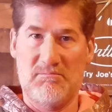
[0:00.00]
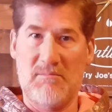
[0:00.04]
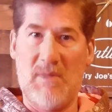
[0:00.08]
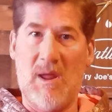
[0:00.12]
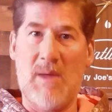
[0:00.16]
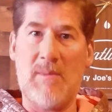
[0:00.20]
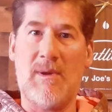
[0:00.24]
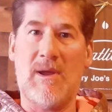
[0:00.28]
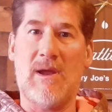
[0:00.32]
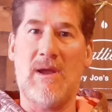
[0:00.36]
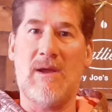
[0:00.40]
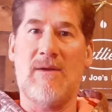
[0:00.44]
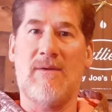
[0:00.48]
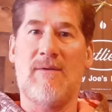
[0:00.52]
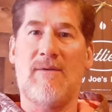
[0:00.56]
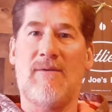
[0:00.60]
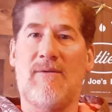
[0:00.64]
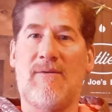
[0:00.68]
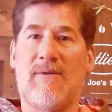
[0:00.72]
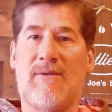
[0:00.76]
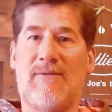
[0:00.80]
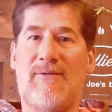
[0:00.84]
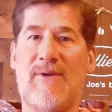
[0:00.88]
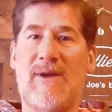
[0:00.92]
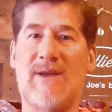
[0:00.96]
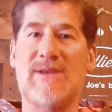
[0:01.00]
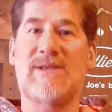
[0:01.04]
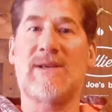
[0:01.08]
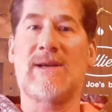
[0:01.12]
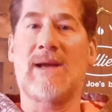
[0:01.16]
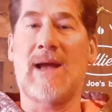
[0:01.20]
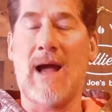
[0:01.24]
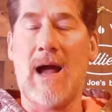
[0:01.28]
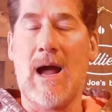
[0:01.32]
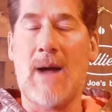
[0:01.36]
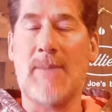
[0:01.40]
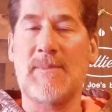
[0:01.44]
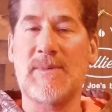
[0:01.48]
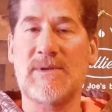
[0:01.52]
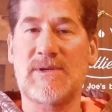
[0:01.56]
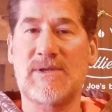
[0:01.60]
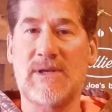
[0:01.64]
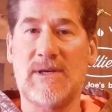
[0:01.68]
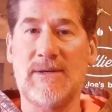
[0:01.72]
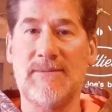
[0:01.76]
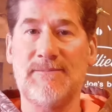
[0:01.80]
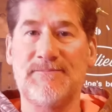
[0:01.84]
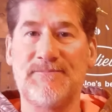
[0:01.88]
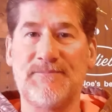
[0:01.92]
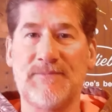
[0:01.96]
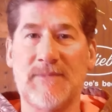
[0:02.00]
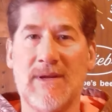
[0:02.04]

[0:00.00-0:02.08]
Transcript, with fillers: maybe facing opposite.